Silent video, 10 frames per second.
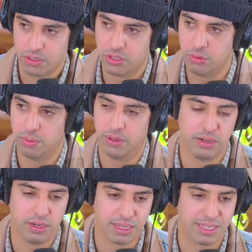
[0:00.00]

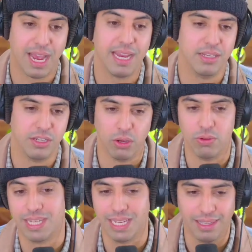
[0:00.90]
super excited to
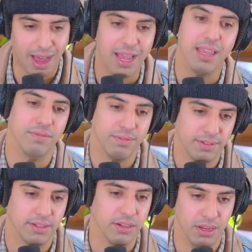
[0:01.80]
go see live,
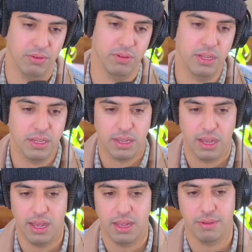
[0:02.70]

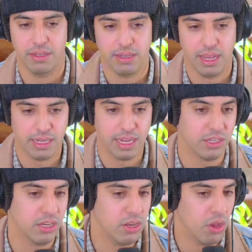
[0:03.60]
and
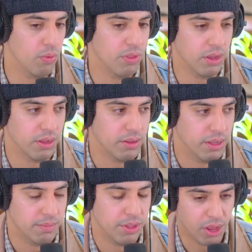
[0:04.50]
get to know the
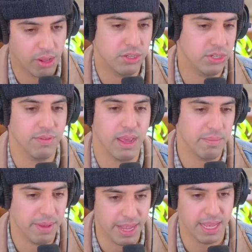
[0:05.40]
mythology of
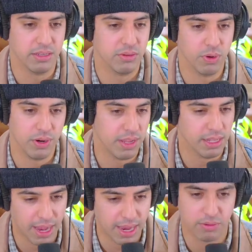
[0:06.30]
that band. What are
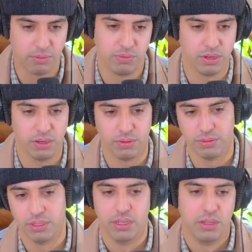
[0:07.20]
they like?
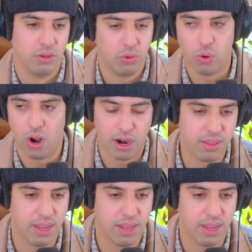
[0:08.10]
Who are